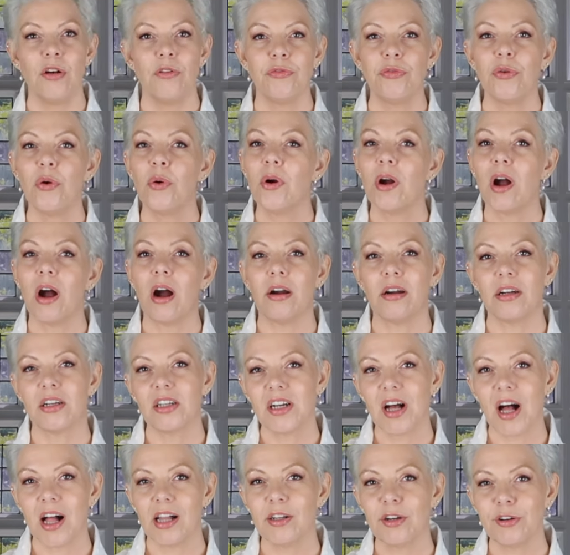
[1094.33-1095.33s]
For our
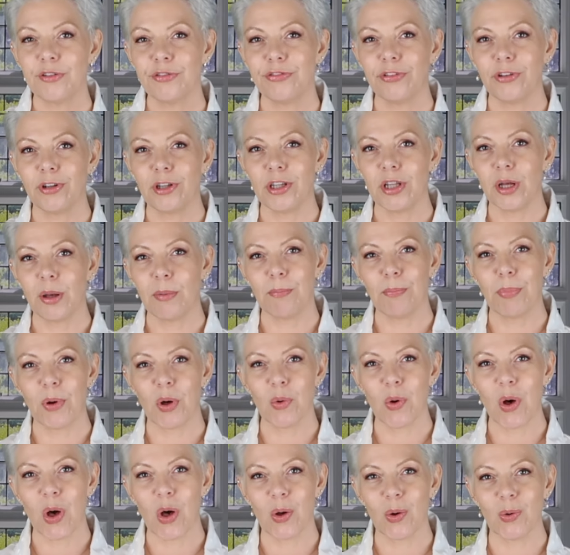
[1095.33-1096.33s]
colorful
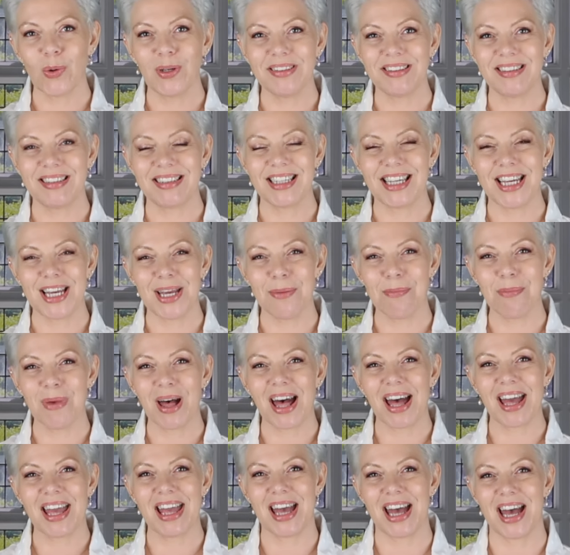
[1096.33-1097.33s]
boho scheme,
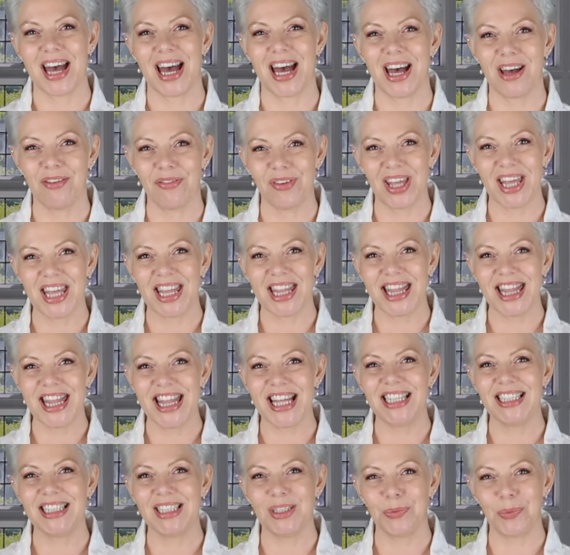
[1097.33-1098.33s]
I have
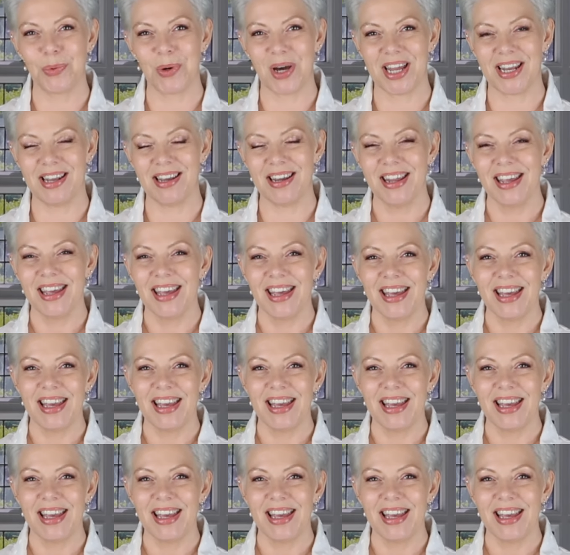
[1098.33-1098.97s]
this one.